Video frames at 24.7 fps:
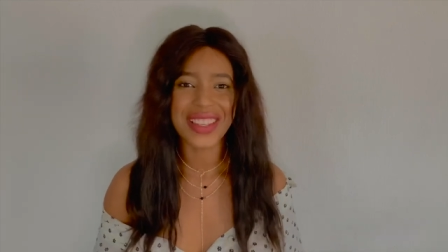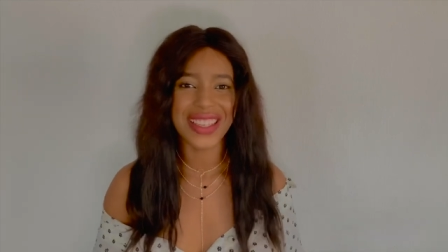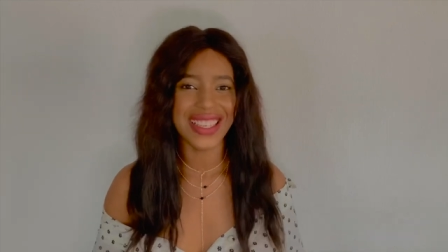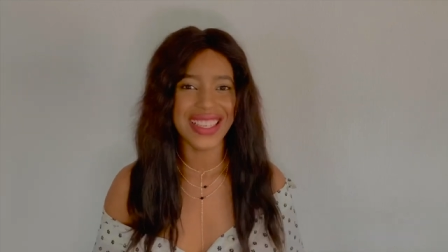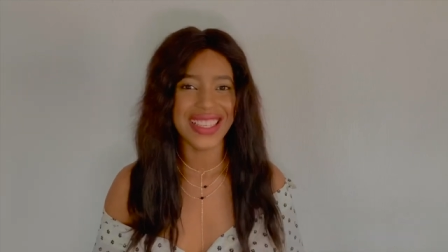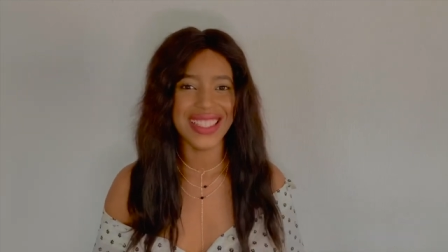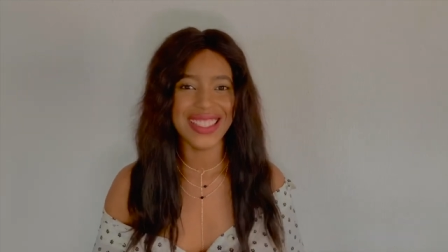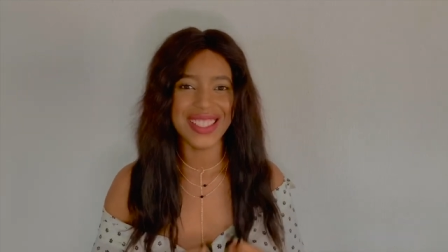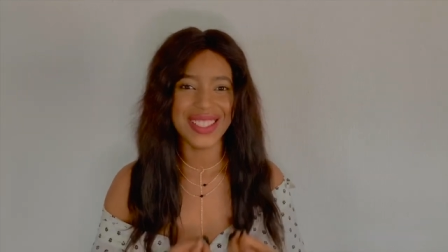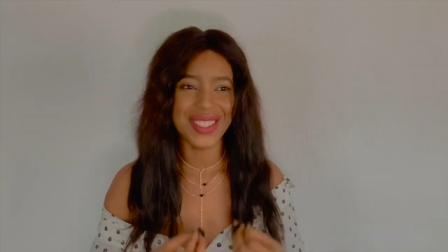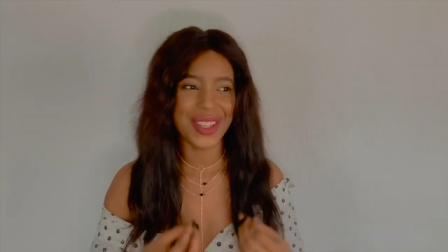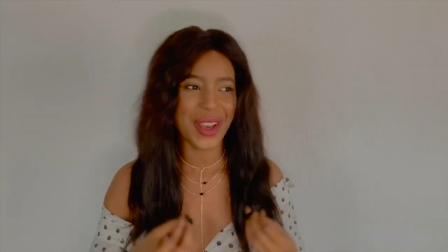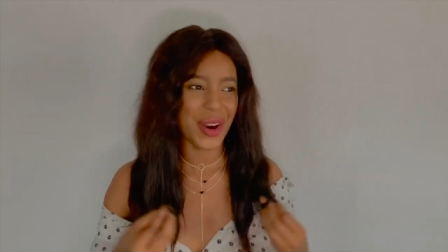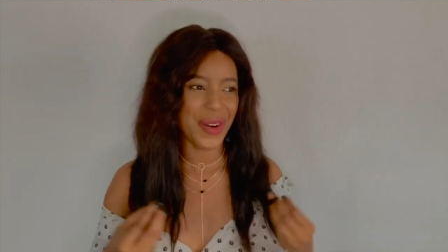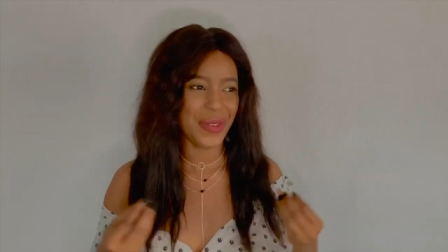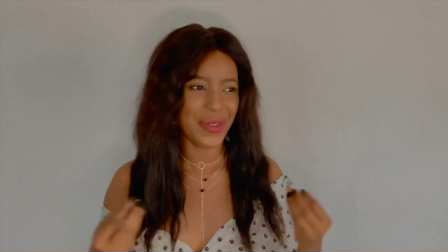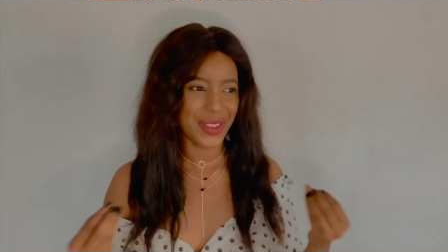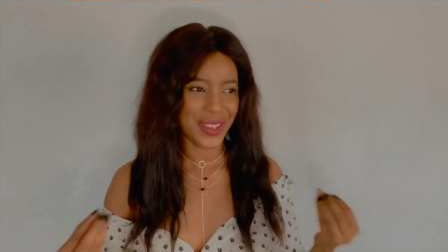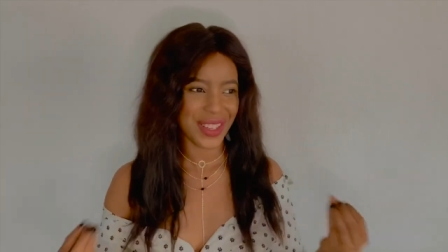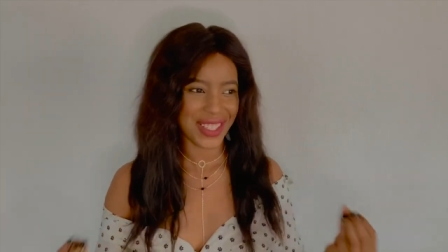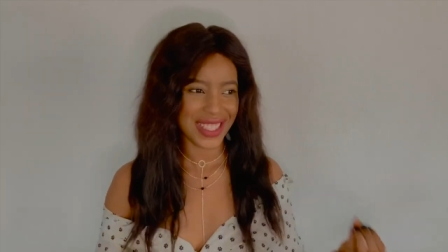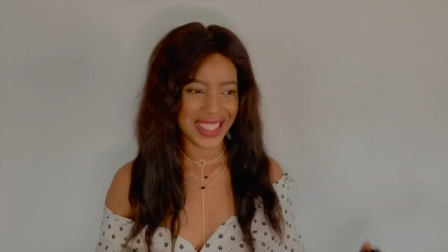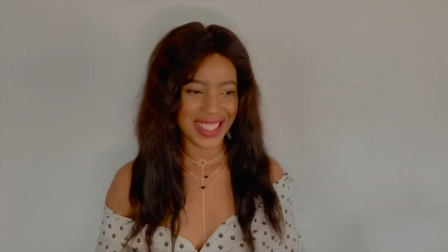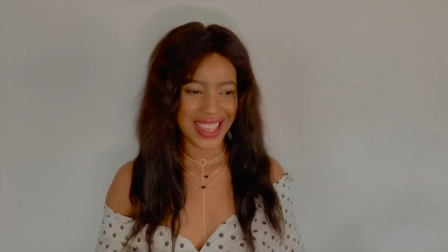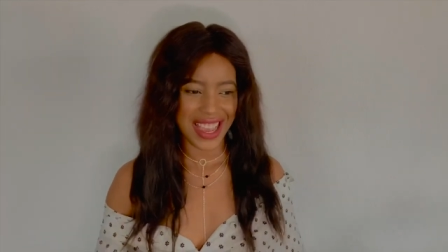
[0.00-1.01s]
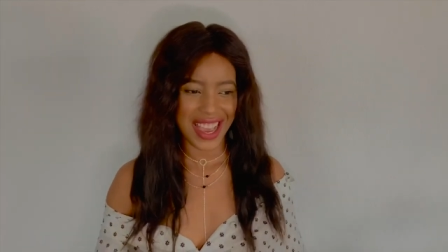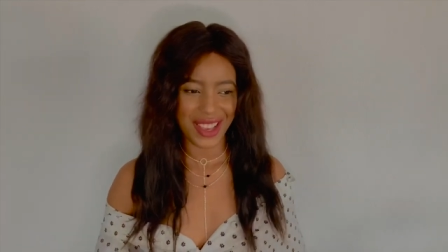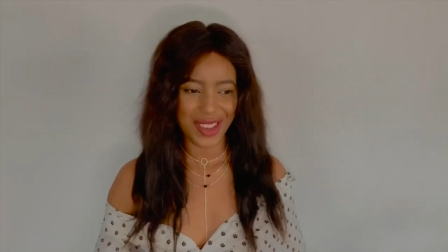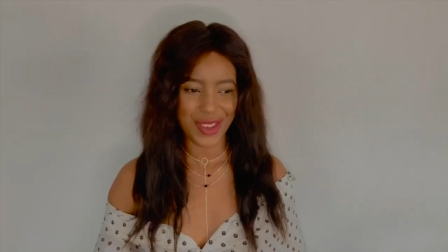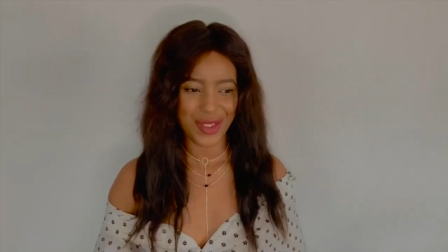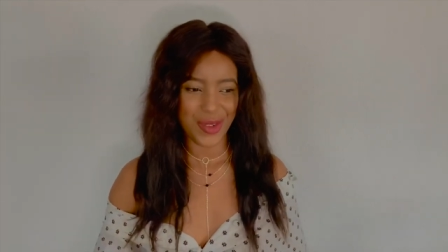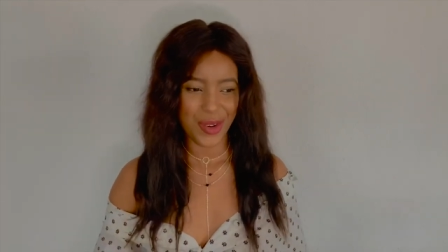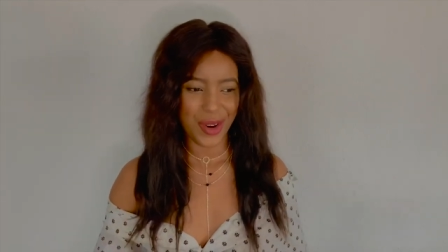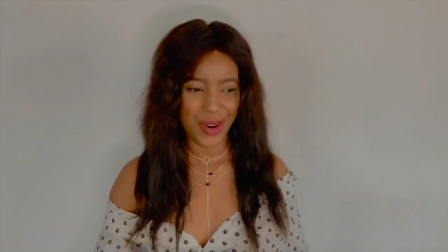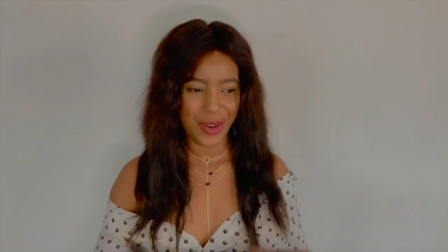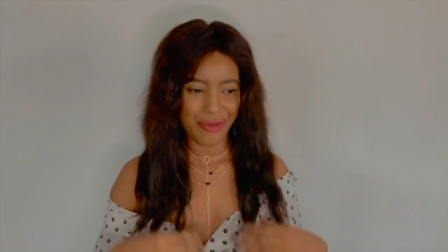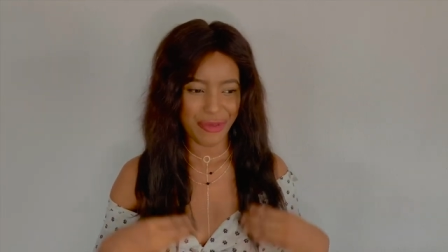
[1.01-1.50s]
it is obvious that
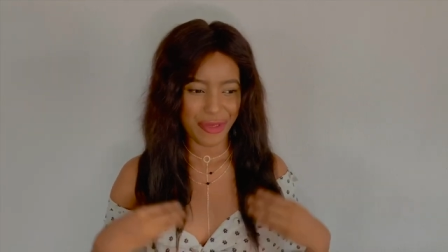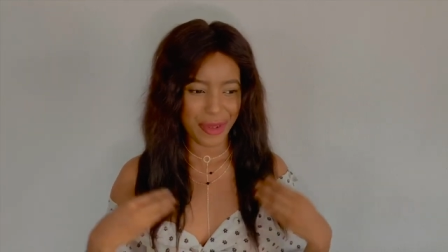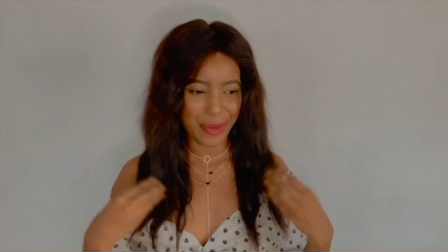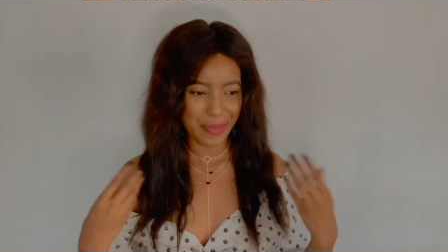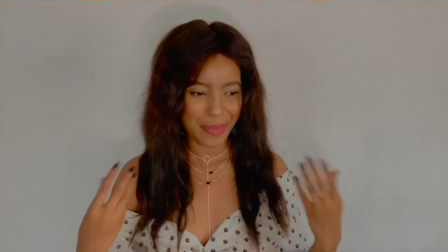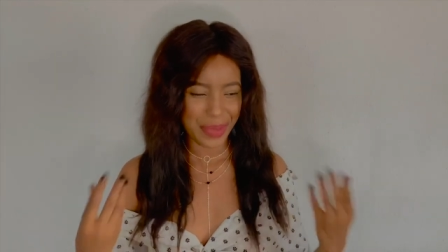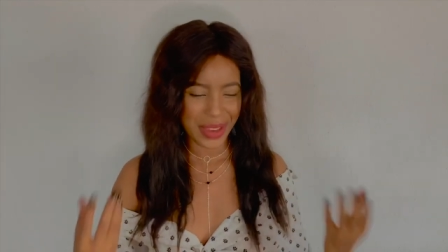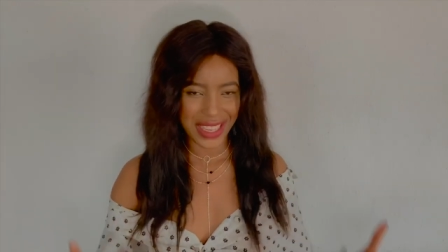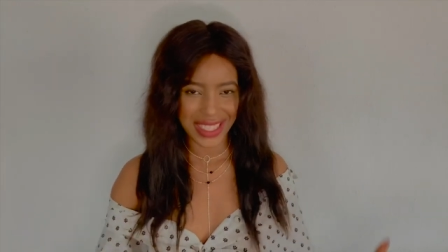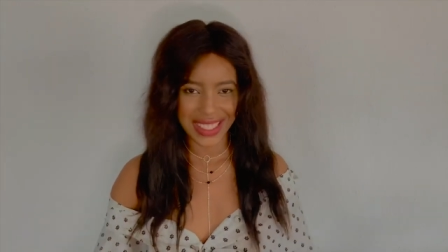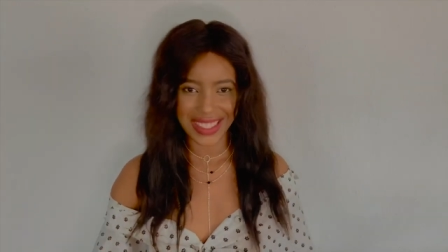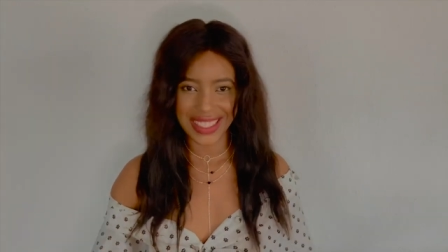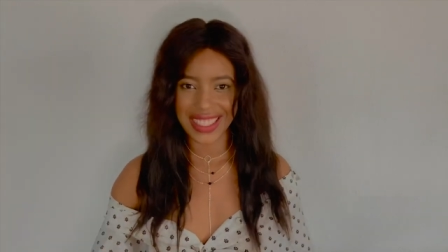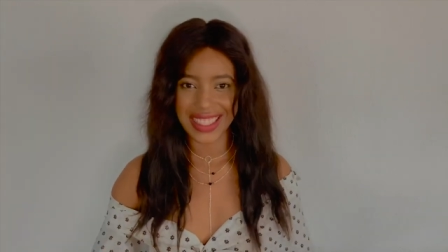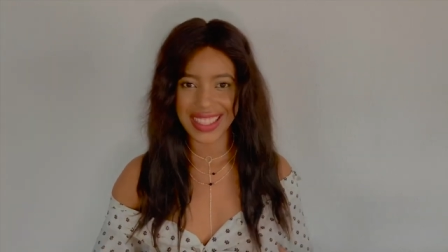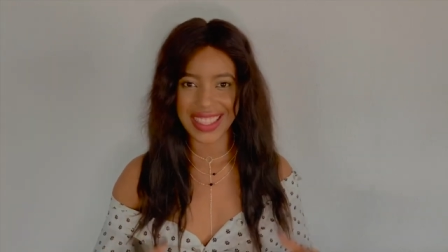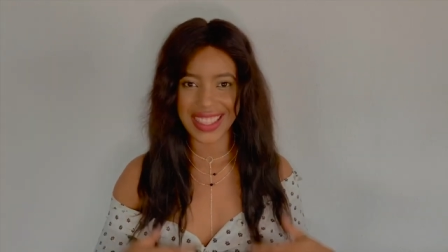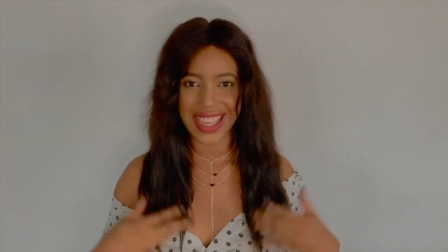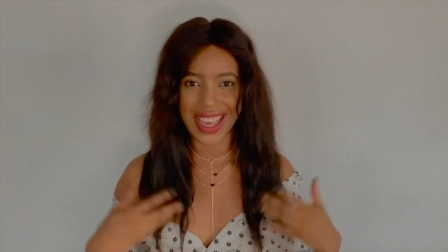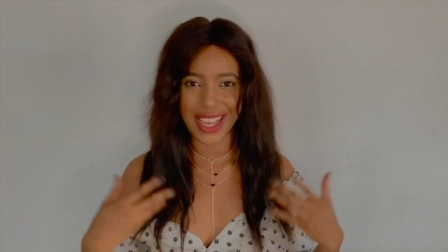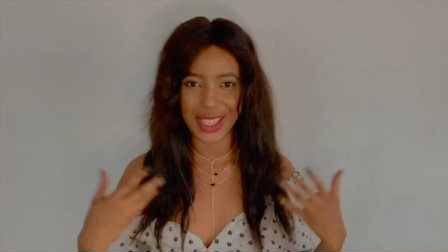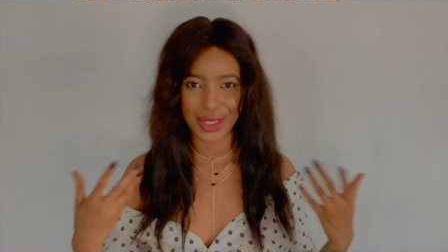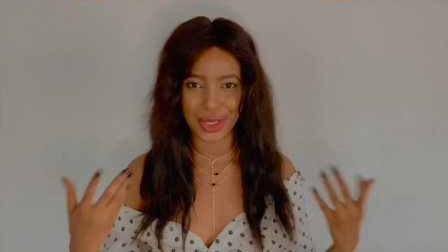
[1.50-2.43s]
you are repeating that